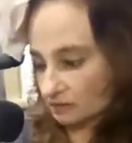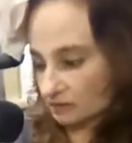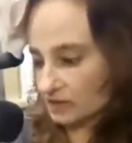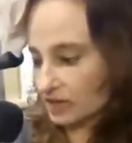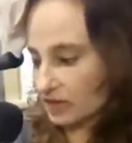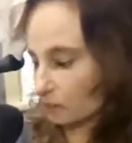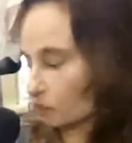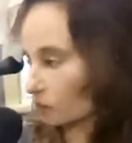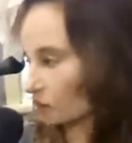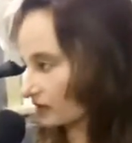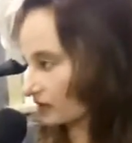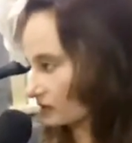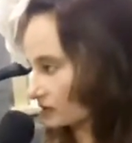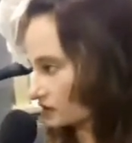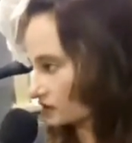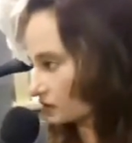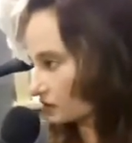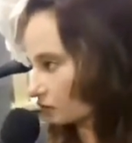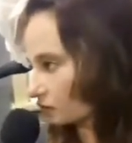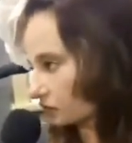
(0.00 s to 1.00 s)
Yeah, well,
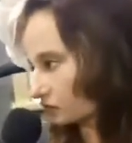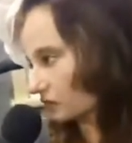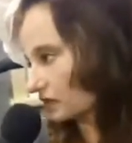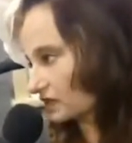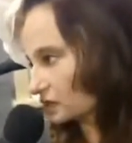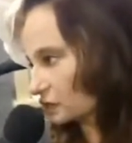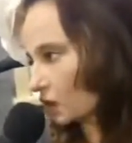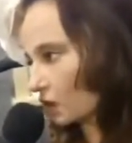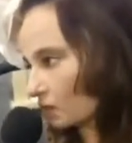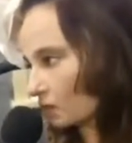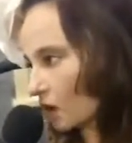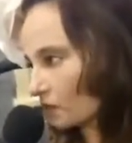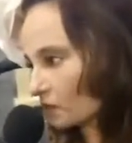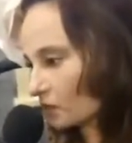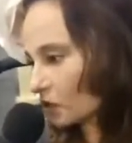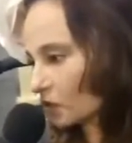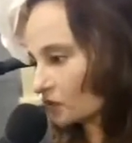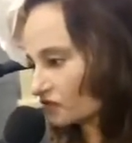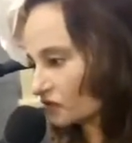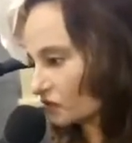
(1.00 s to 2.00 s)
that's not my
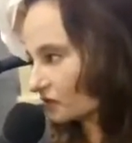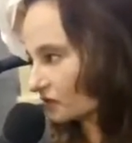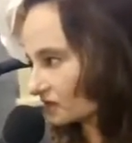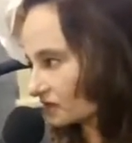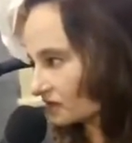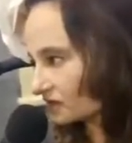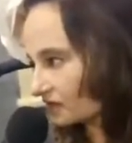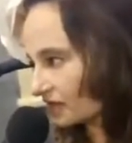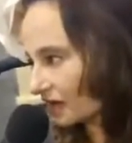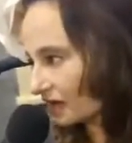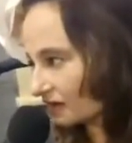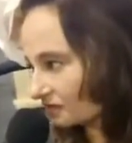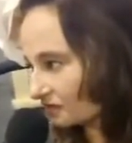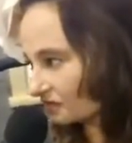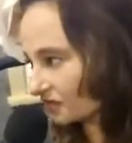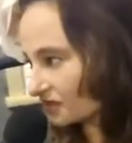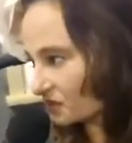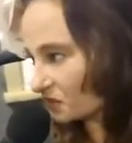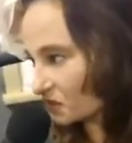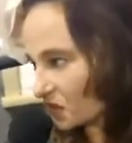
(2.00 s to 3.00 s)
perfume. It's the
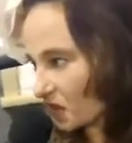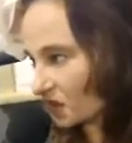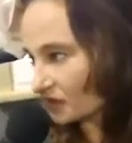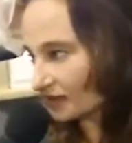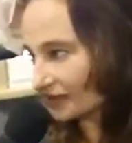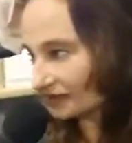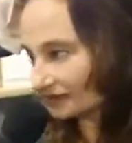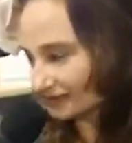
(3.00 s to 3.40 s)
Verona.